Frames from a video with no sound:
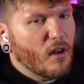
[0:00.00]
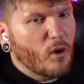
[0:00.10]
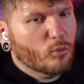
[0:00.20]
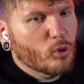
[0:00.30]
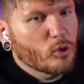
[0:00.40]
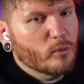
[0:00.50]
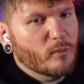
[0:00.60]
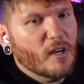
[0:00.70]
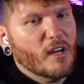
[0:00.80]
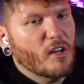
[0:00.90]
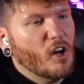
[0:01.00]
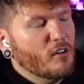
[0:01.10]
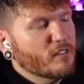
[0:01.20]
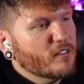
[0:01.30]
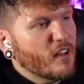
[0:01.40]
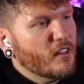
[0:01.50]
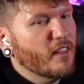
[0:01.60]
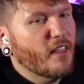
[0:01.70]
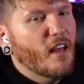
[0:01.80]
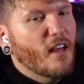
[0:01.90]
a room and all of a
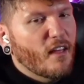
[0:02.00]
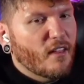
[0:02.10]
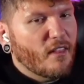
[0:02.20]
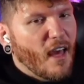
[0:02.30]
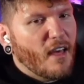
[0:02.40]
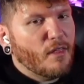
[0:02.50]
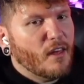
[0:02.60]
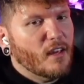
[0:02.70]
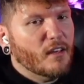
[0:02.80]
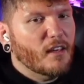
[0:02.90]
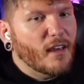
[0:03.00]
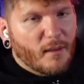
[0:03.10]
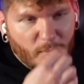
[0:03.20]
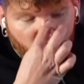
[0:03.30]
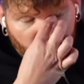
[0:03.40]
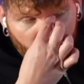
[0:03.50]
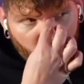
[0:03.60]
sudden that thing came